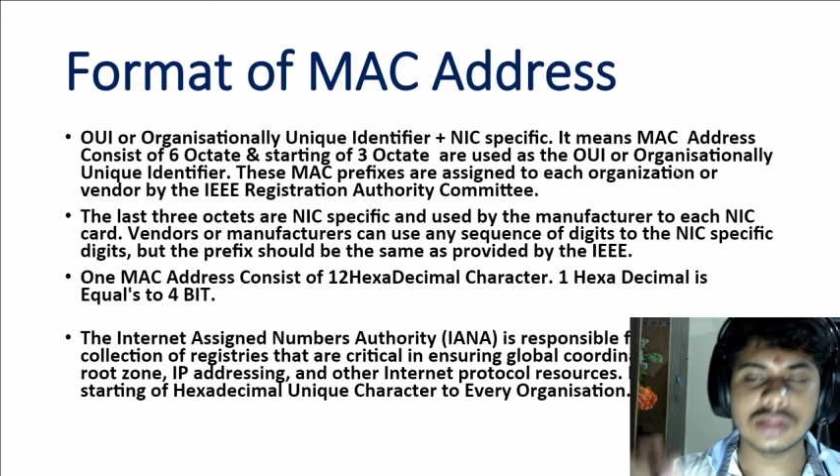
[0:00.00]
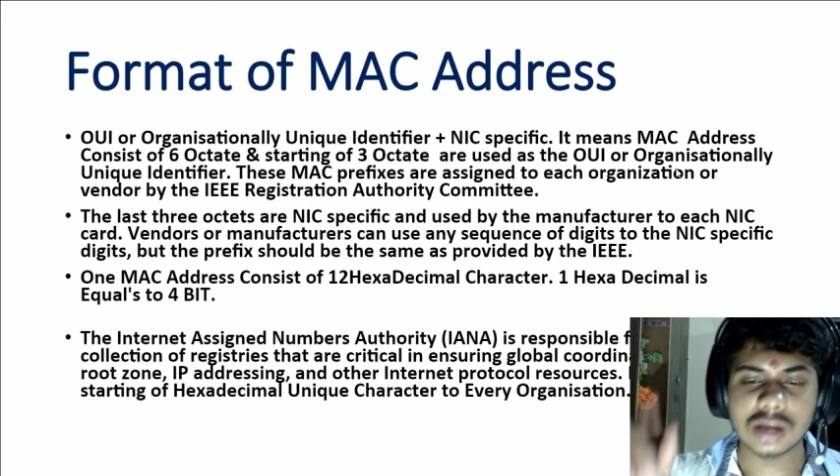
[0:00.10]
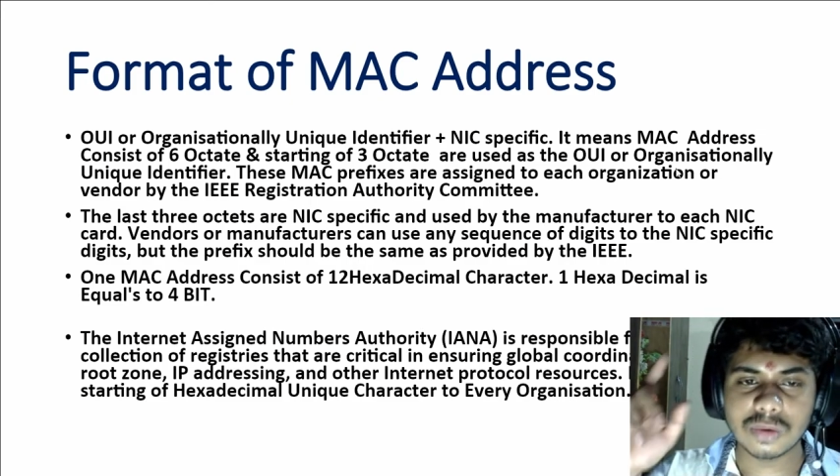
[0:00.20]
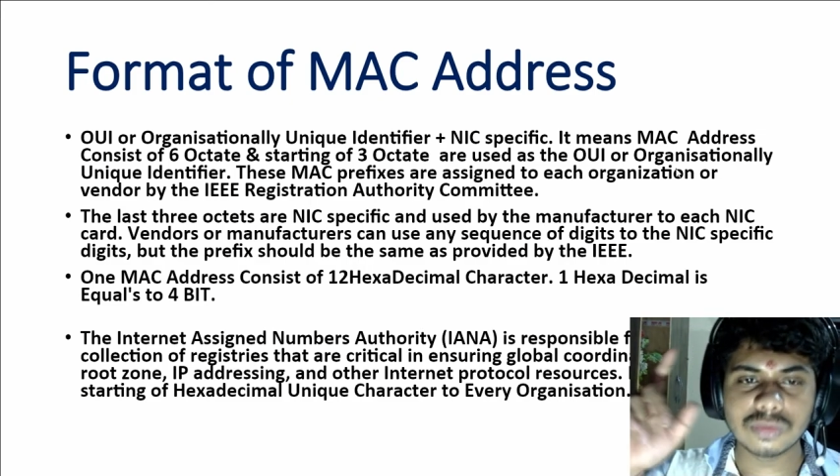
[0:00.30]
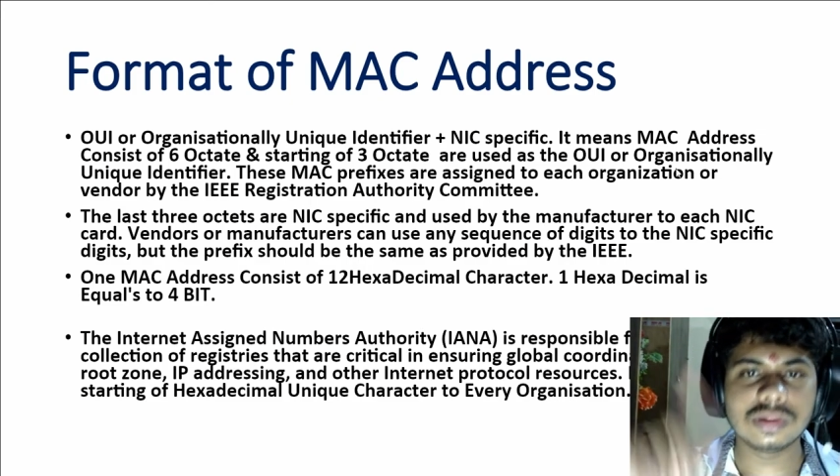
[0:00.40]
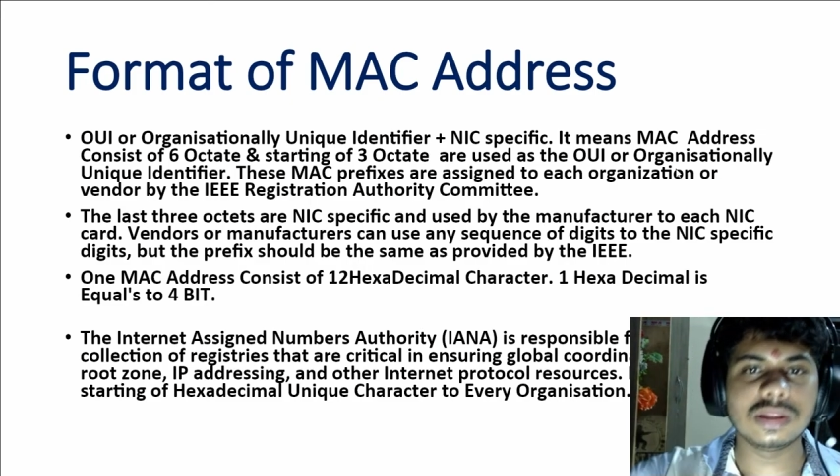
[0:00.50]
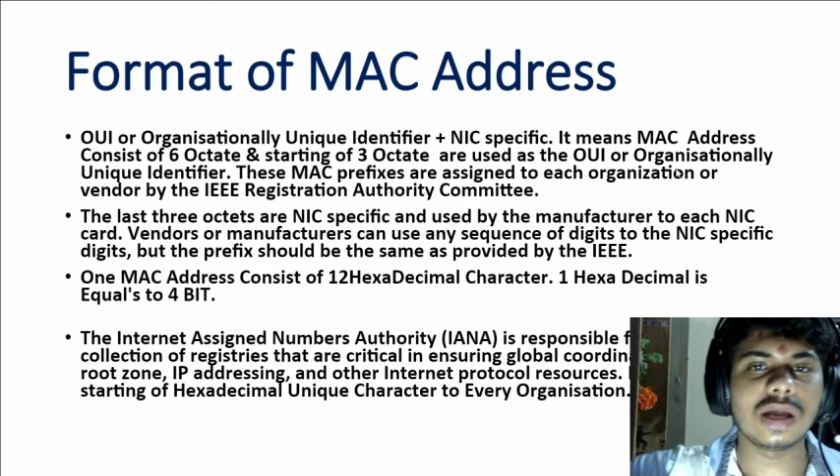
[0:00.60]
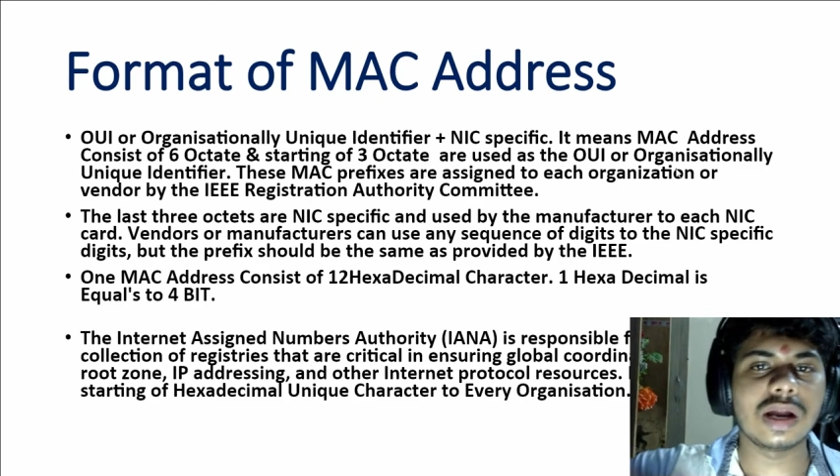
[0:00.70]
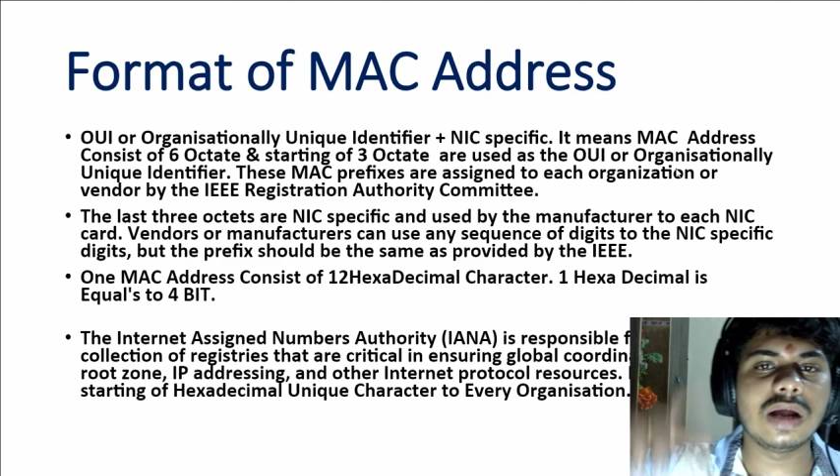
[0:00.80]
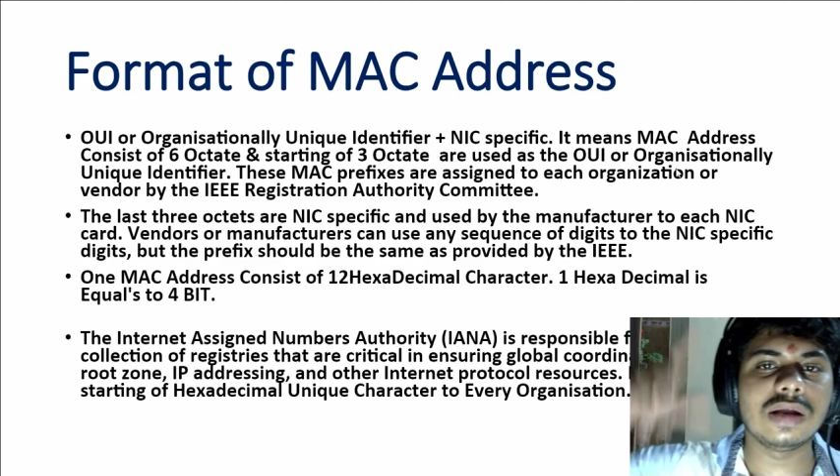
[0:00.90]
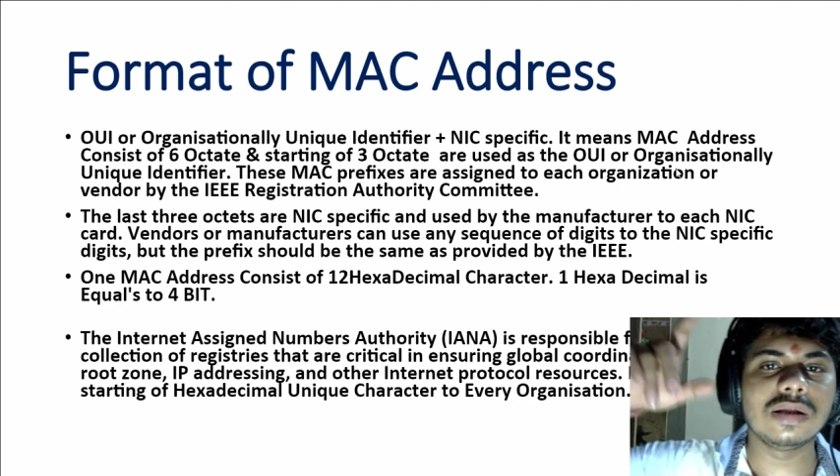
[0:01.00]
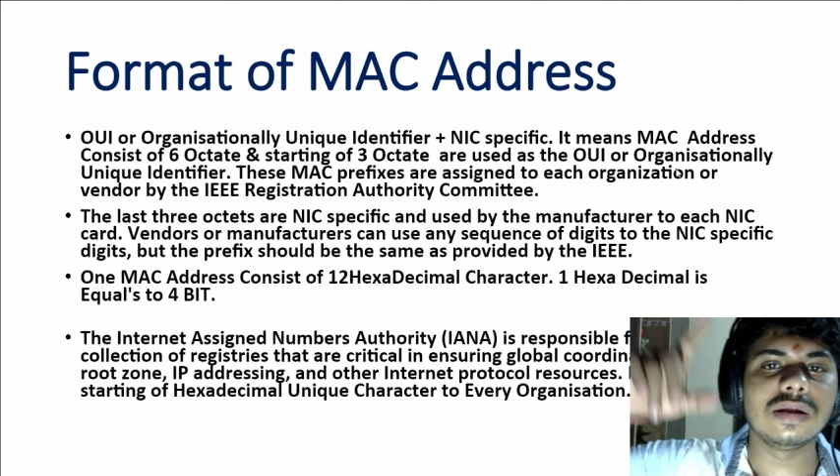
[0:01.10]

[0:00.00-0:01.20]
Now there are